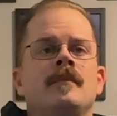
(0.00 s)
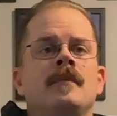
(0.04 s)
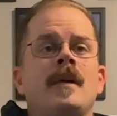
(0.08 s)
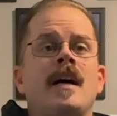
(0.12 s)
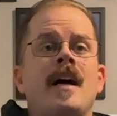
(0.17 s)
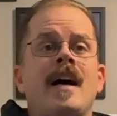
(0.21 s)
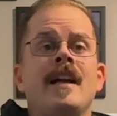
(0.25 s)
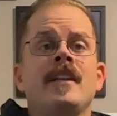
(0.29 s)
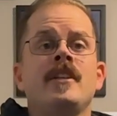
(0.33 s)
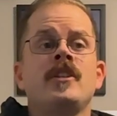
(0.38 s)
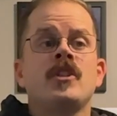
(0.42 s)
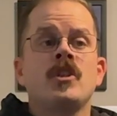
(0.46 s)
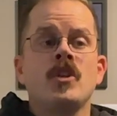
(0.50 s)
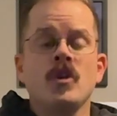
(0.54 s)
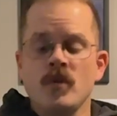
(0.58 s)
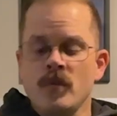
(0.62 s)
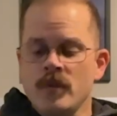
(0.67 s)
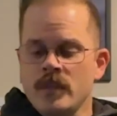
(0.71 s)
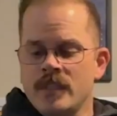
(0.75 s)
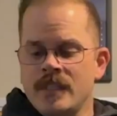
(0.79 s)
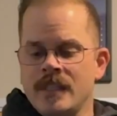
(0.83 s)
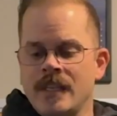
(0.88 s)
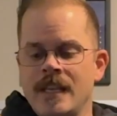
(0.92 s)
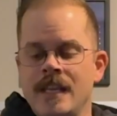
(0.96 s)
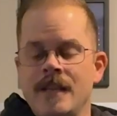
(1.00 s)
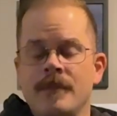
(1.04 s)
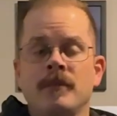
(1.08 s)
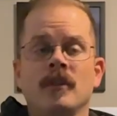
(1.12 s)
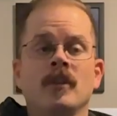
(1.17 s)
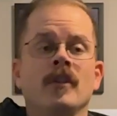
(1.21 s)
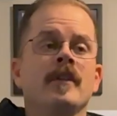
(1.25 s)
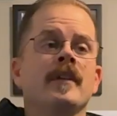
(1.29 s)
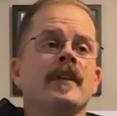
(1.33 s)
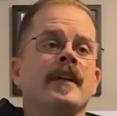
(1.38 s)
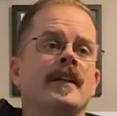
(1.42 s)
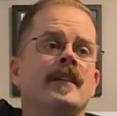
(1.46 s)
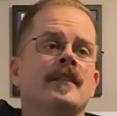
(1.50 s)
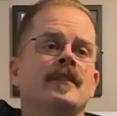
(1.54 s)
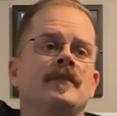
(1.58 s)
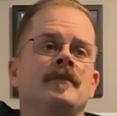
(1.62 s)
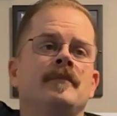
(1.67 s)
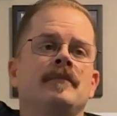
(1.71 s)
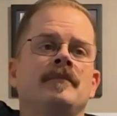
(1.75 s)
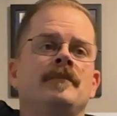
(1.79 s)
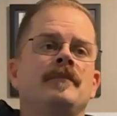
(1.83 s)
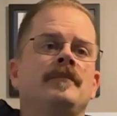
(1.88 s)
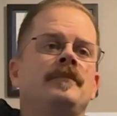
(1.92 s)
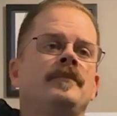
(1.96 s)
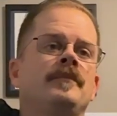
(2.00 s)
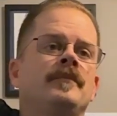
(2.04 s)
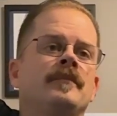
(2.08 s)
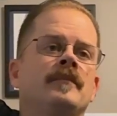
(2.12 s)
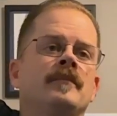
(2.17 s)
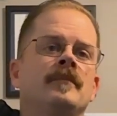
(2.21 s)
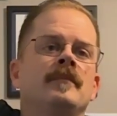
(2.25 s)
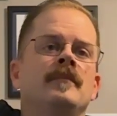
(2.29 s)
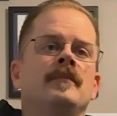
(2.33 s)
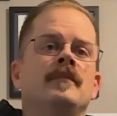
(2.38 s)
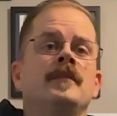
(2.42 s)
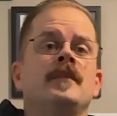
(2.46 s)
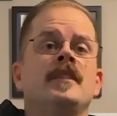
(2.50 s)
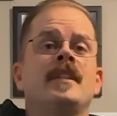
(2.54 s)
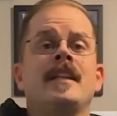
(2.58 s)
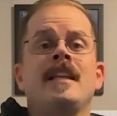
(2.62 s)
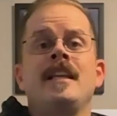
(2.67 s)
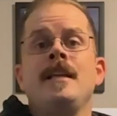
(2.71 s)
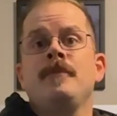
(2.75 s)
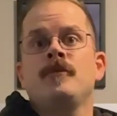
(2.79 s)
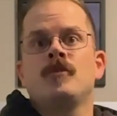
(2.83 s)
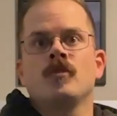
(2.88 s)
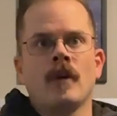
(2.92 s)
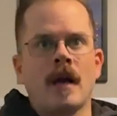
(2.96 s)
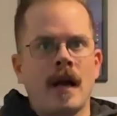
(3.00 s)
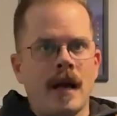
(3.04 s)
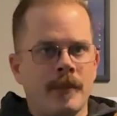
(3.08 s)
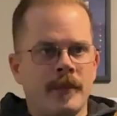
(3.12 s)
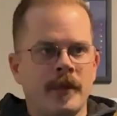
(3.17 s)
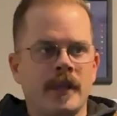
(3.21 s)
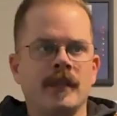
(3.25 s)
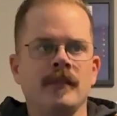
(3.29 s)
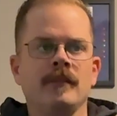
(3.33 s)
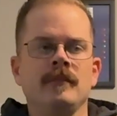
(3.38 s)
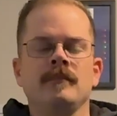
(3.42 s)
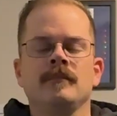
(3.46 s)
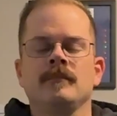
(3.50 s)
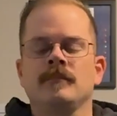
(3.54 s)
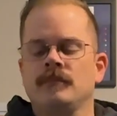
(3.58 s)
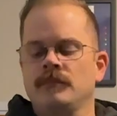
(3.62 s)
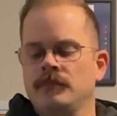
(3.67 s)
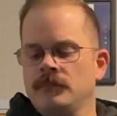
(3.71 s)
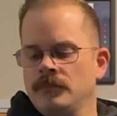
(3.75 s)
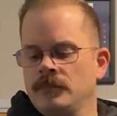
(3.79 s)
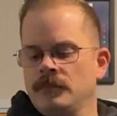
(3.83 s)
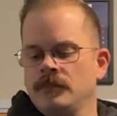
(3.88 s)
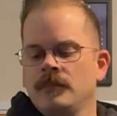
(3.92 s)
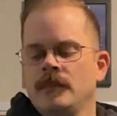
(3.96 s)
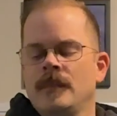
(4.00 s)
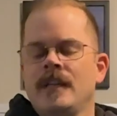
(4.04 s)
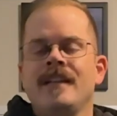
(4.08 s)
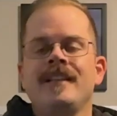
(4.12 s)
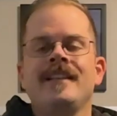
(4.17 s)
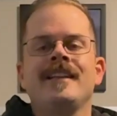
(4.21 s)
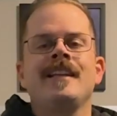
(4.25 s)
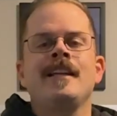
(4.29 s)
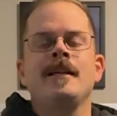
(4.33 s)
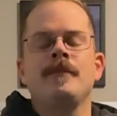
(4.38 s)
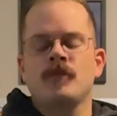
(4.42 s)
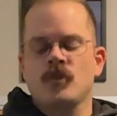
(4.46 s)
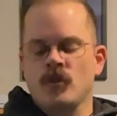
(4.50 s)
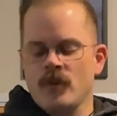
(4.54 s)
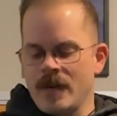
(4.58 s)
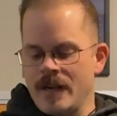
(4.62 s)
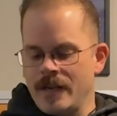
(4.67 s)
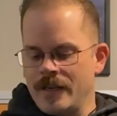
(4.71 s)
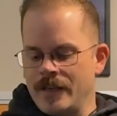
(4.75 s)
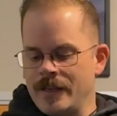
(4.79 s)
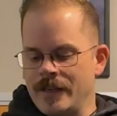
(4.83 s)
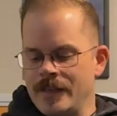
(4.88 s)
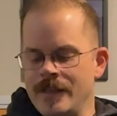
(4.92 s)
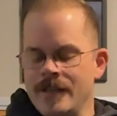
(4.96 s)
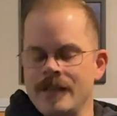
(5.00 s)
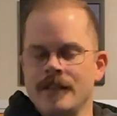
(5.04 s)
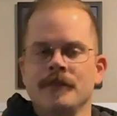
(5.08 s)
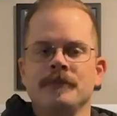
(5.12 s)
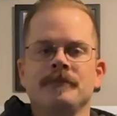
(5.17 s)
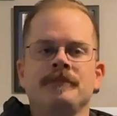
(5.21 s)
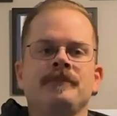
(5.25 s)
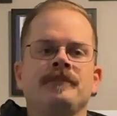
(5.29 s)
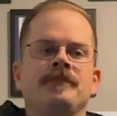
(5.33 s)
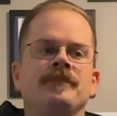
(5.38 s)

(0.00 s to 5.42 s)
I choose to keep learning, to keep dropping, and to keep trying again.